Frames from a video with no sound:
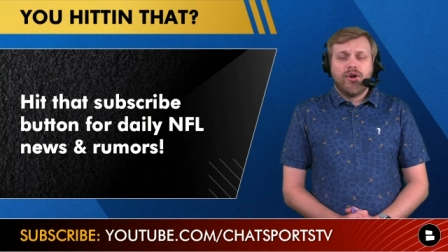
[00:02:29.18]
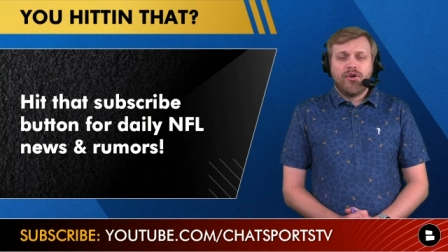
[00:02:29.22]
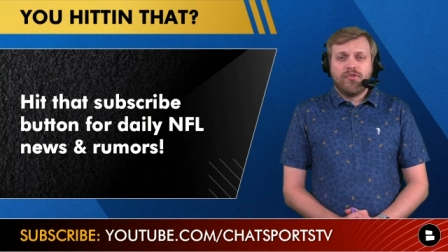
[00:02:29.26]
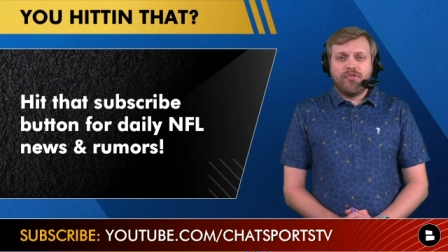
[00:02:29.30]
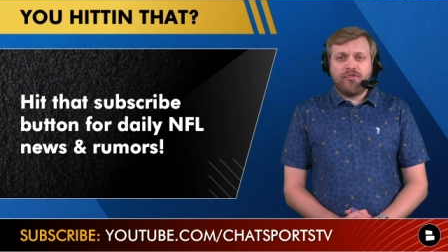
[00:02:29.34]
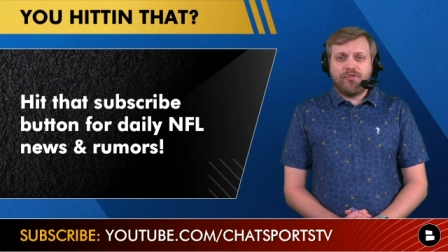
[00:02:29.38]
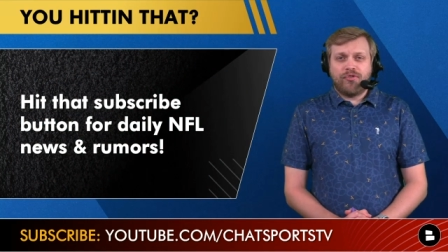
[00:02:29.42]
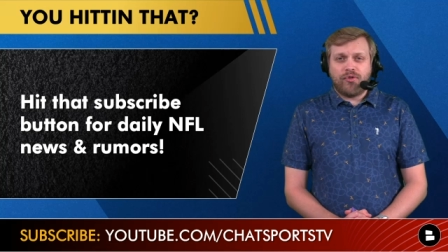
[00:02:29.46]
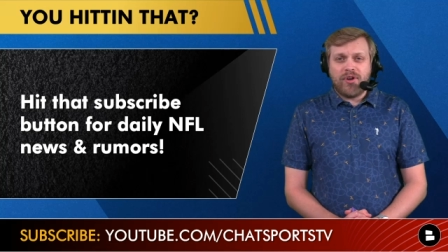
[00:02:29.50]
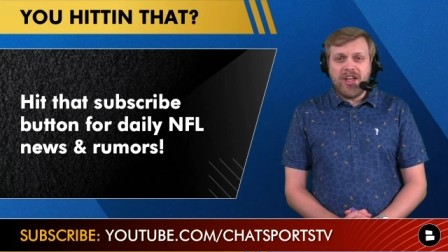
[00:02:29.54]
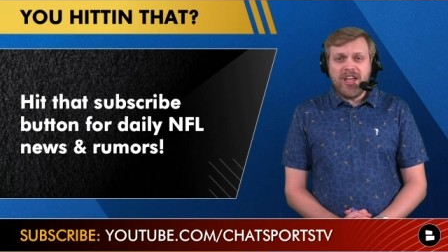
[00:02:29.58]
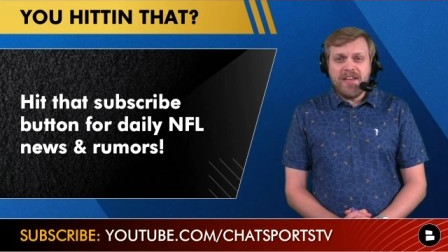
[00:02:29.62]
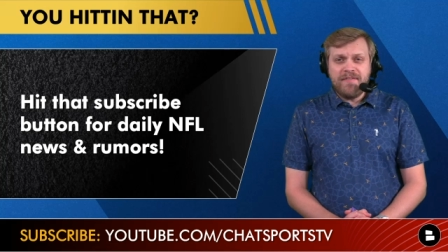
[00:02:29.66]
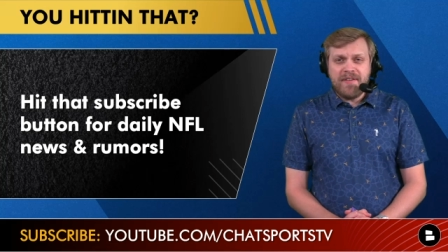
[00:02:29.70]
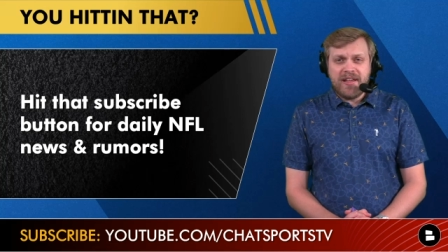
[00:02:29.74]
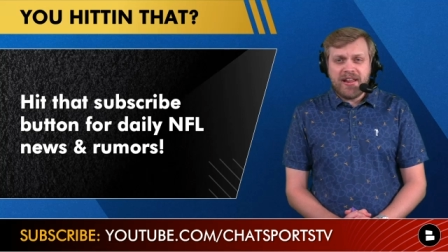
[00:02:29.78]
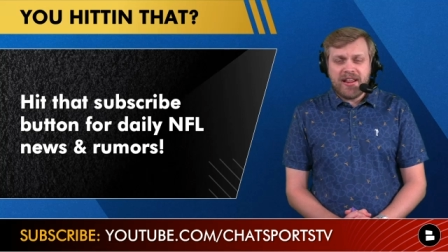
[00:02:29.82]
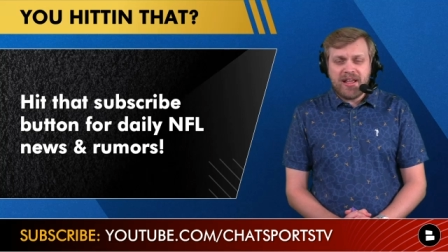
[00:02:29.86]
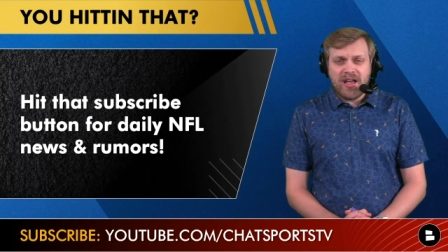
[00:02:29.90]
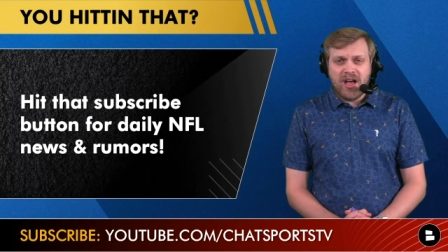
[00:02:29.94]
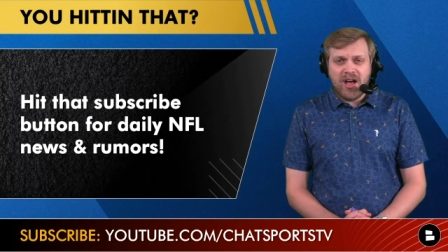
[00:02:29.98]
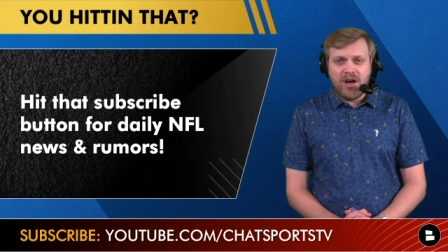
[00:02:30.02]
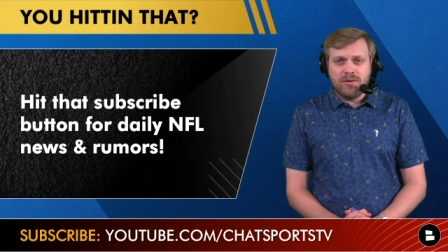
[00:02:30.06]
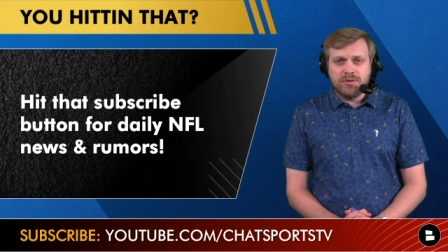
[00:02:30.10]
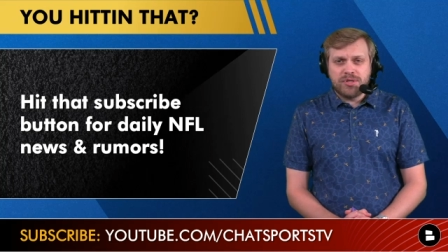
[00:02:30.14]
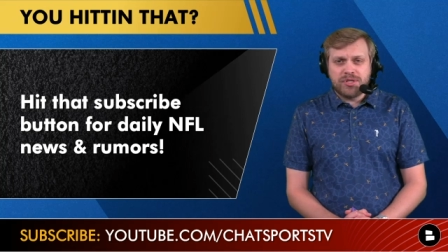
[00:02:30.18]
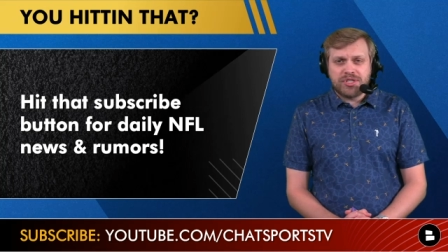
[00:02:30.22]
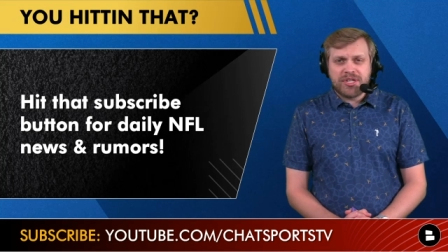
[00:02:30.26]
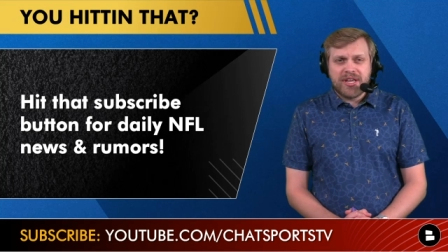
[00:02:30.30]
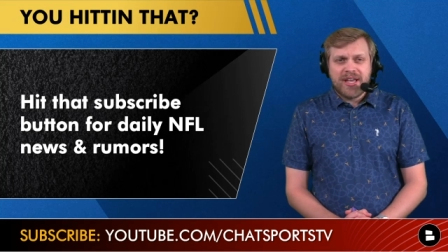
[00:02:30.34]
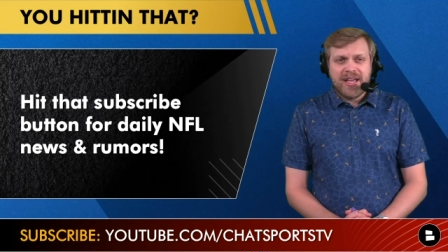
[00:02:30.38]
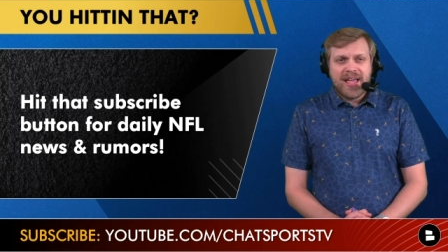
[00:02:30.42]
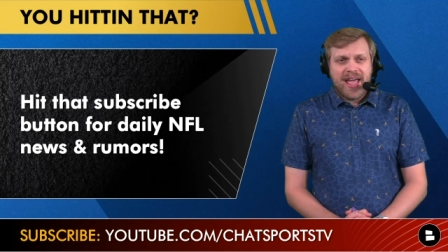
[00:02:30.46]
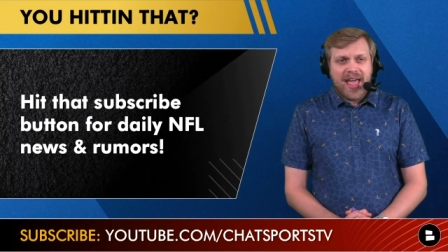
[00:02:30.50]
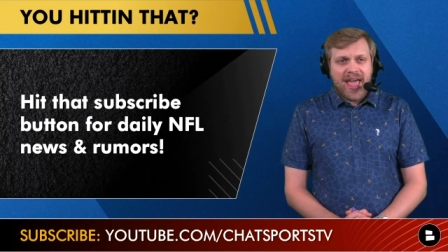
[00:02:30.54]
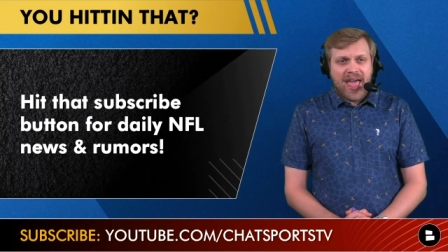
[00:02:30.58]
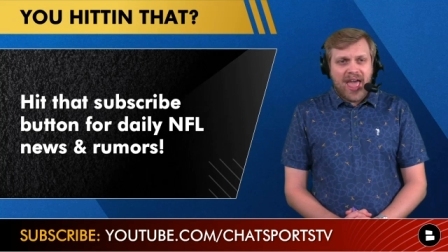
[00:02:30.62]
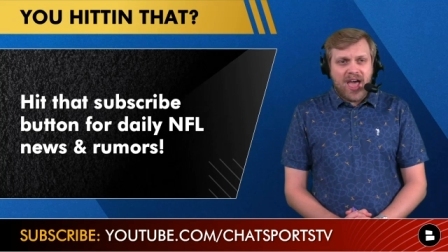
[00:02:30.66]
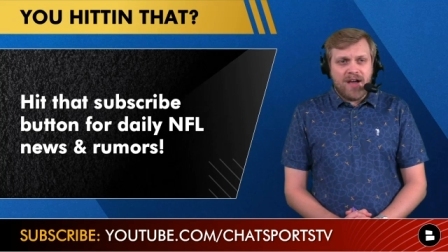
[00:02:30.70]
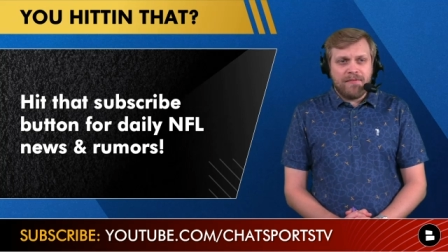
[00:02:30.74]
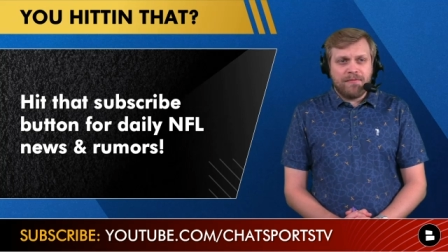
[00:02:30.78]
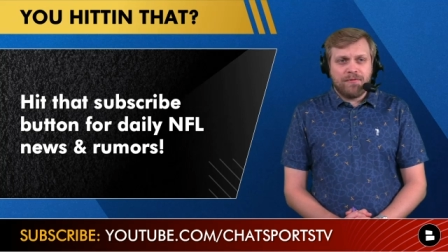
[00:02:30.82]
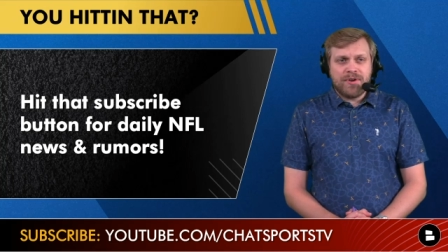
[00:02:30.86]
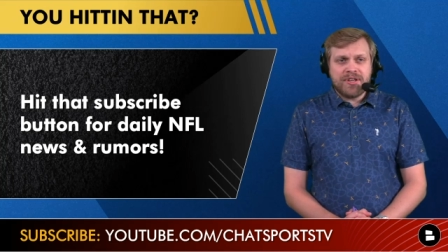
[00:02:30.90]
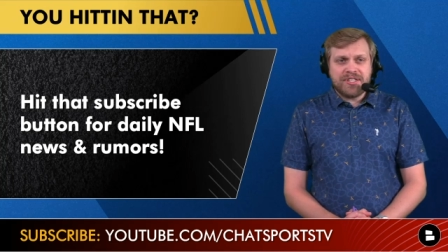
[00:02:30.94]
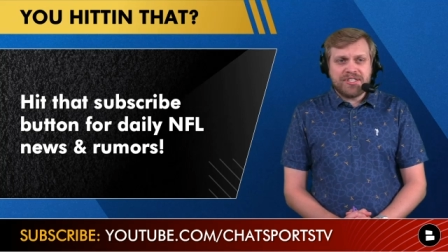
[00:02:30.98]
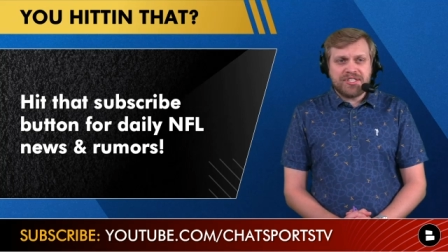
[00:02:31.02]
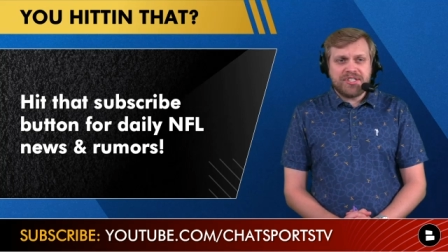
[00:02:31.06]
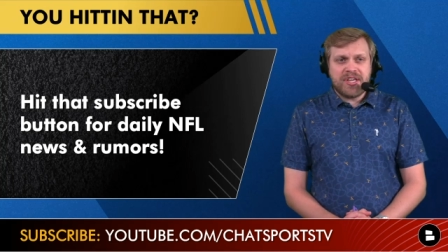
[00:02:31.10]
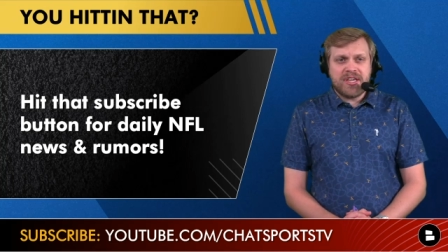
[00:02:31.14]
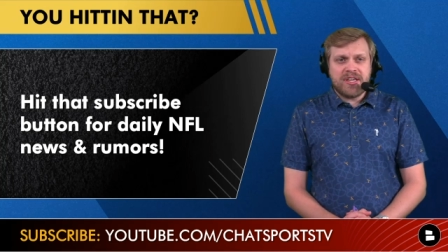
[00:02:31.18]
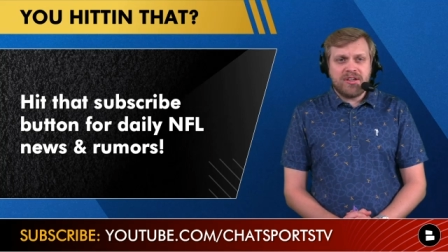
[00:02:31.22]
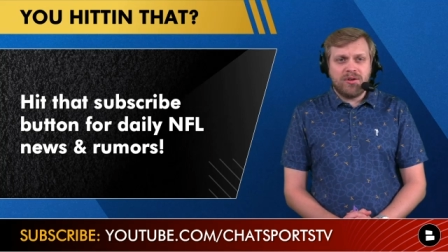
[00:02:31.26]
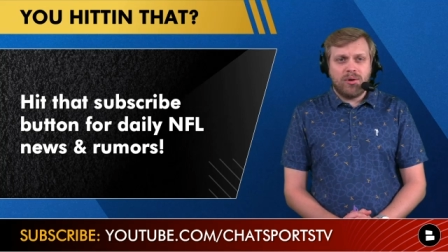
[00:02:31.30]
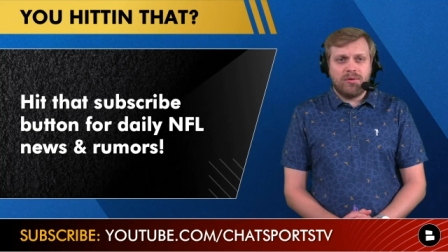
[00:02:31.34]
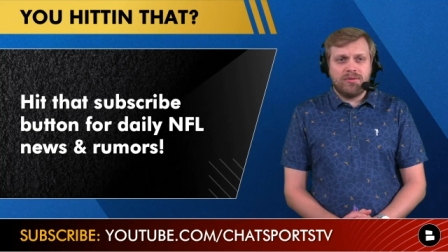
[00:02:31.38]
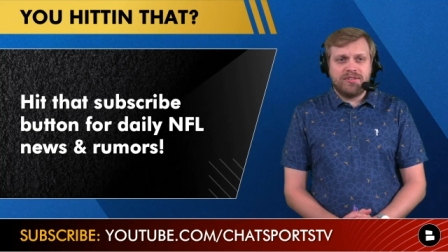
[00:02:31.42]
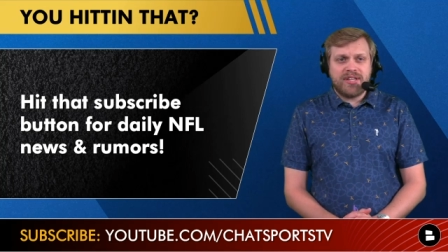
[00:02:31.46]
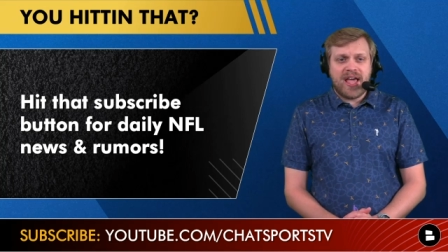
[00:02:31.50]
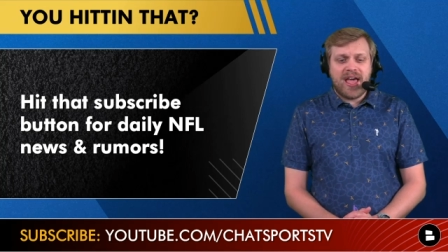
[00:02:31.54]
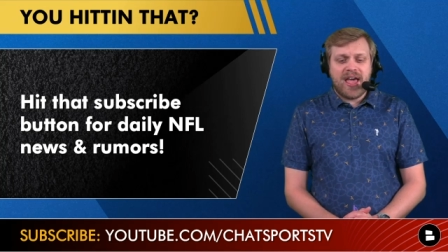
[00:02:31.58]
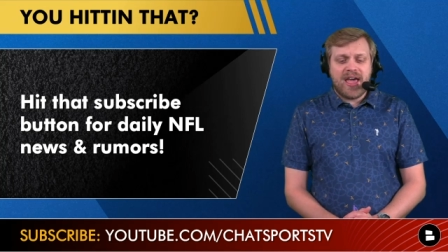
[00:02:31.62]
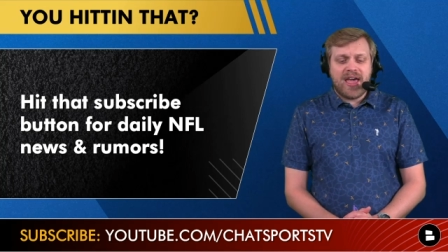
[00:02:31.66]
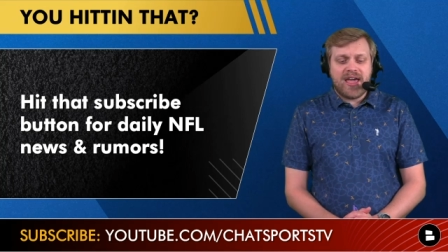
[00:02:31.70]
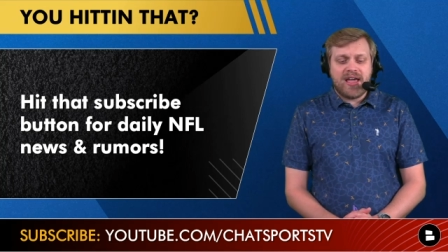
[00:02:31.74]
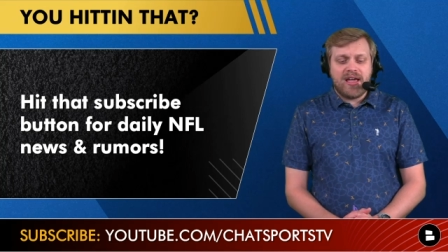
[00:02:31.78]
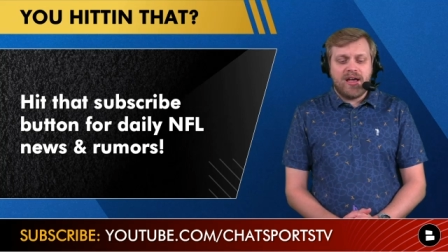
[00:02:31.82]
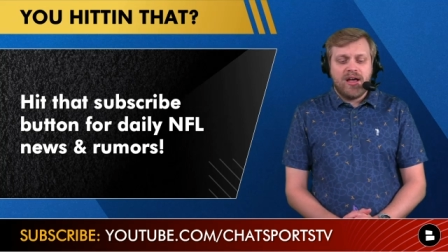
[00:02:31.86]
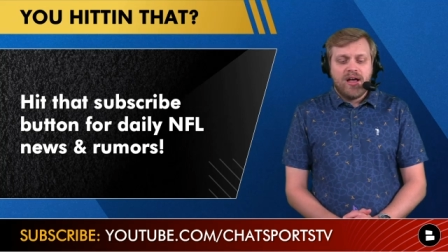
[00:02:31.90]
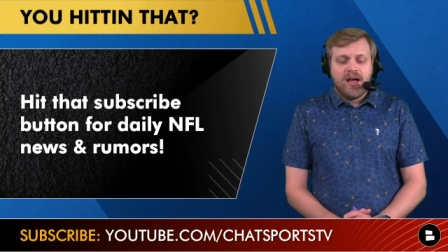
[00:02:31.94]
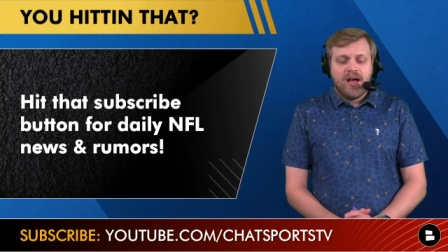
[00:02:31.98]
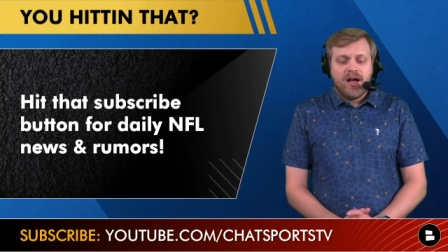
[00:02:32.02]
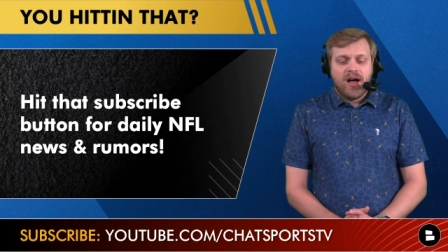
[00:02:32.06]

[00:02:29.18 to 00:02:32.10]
Free videos every single day